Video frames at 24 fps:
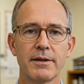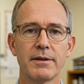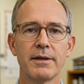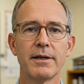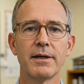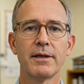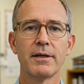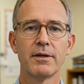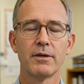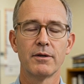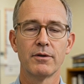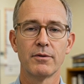
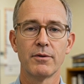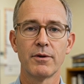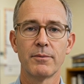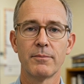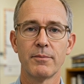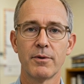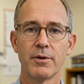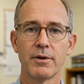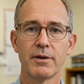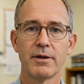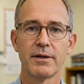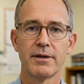Dealers
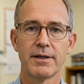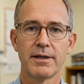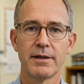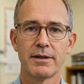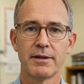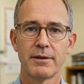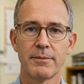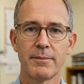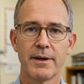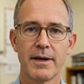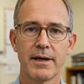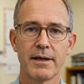reported that
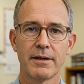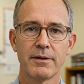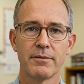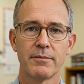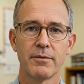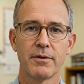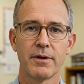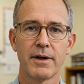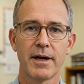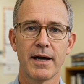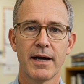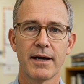demand
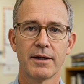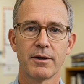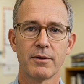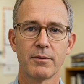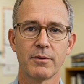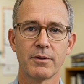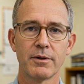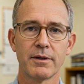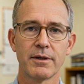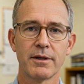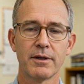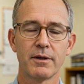for
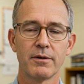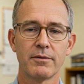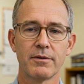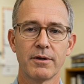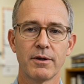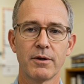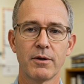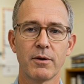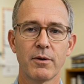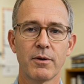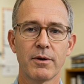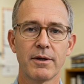actual silver
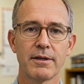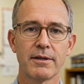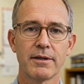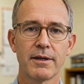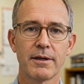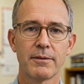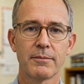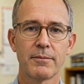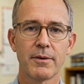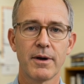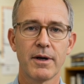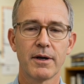coins
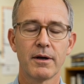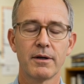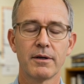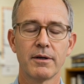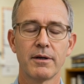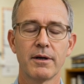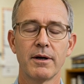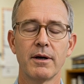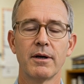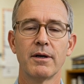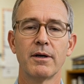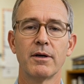and bars
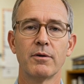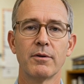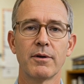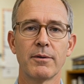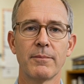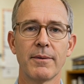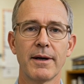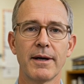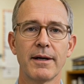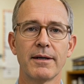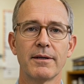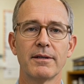
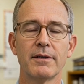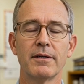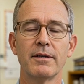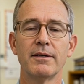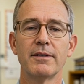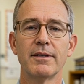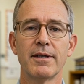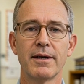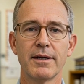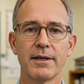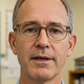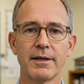remained
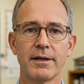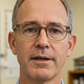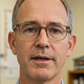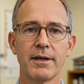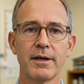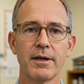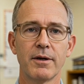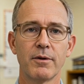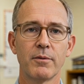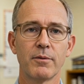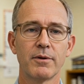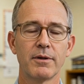steady,
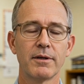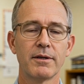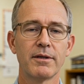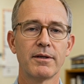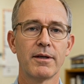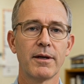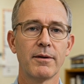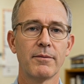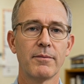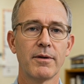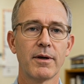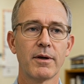with
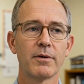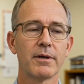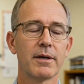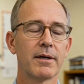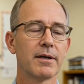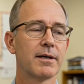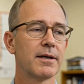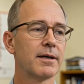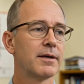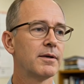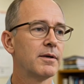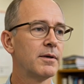some
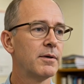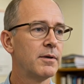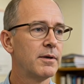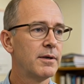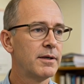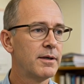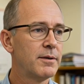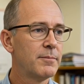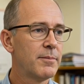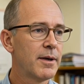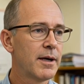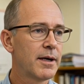noting
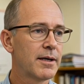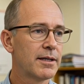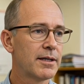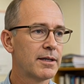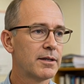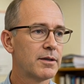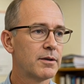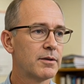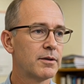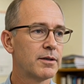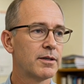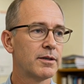increased buying
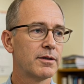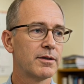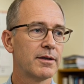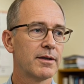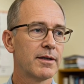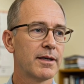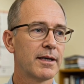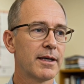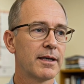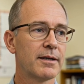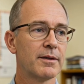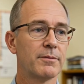interest
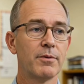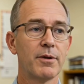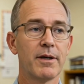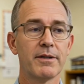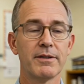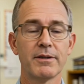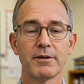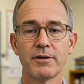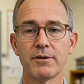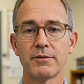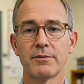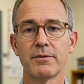as
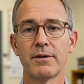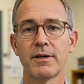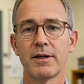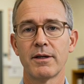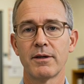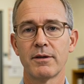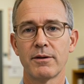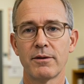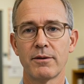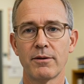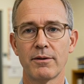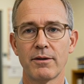prices
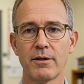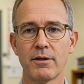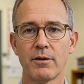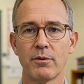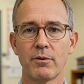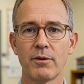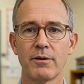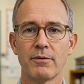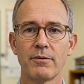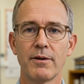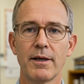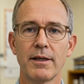fell.
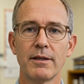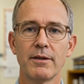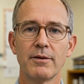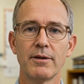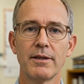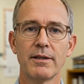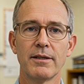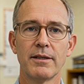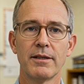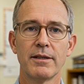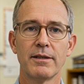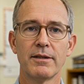
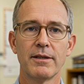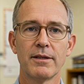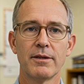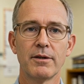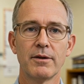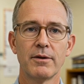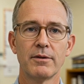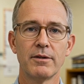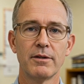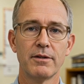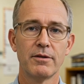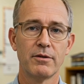Refineries
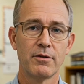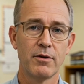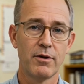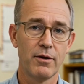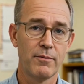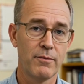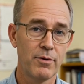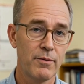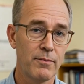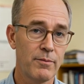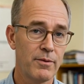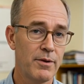continued
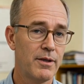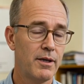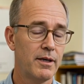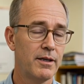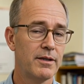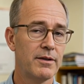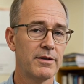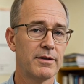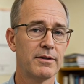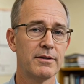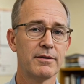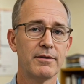normal
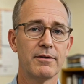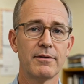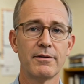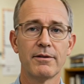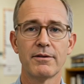production.